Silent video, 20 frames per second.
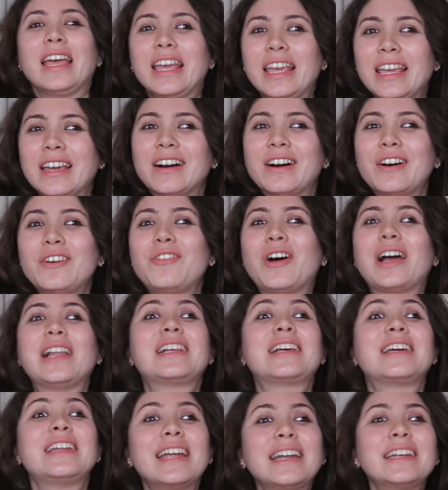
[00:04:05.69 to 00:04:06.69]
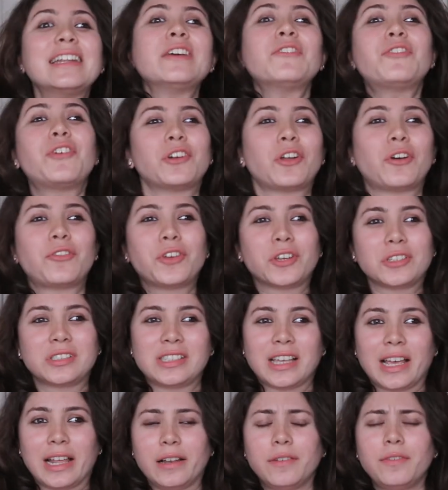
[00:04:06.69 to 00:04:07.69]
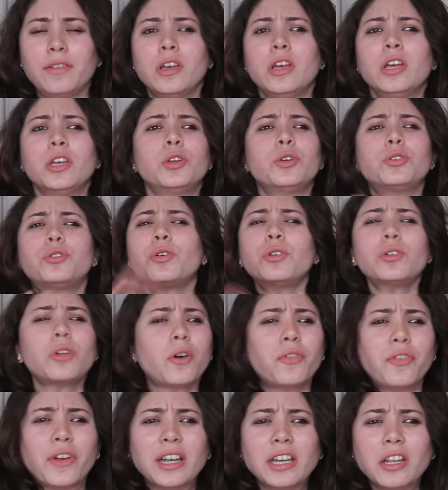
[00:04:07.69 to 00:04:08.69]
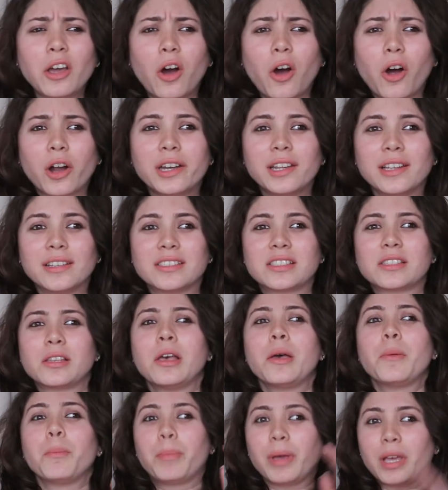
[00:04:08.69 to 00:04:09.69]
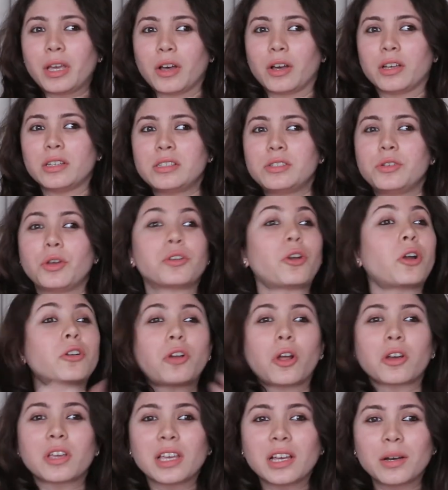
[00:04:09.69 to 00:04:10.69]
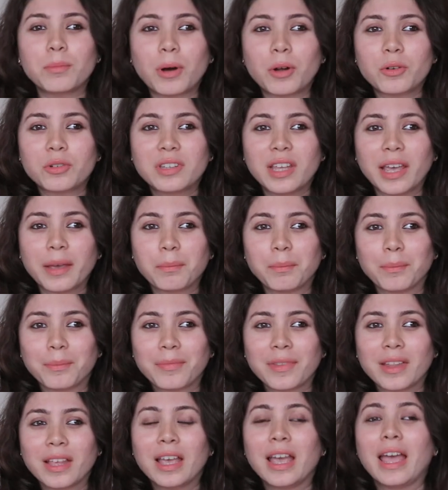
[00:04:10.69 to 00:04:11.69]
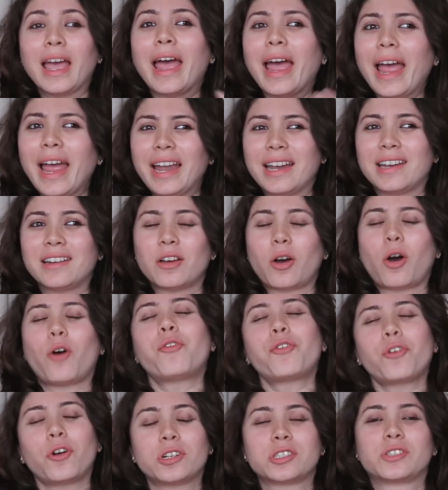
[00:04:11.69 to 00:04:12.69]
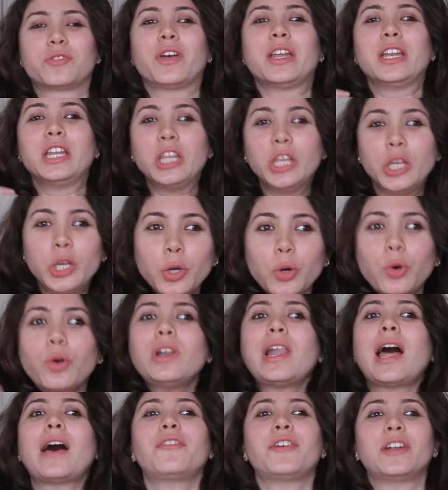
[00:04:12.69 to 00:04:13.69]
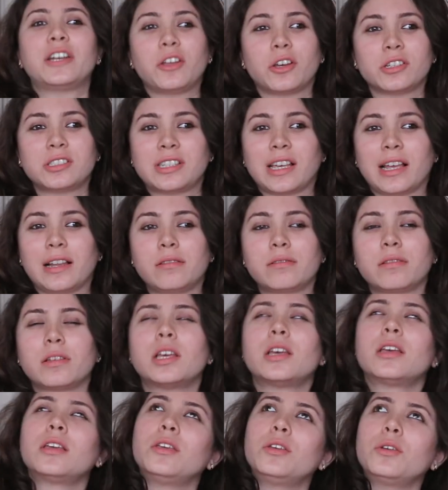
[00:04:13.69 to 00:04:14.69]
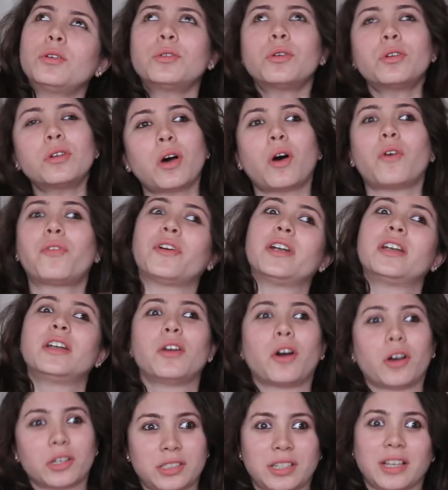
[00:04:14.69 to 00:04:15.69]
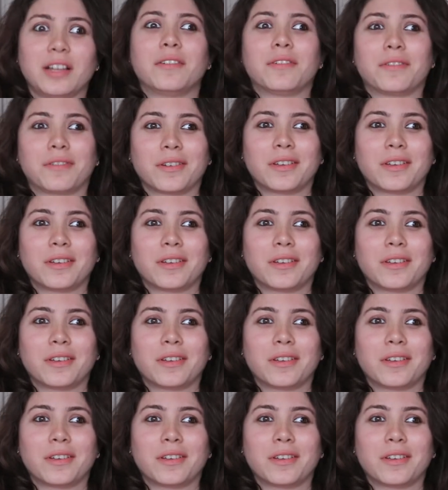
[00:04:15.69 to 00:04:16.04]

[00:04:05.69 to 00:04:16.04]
Here, while creating fun of yourself, you don't offend your audience because you're not talking about them. And of course, when you laugh at yourself, you don't offend yourself.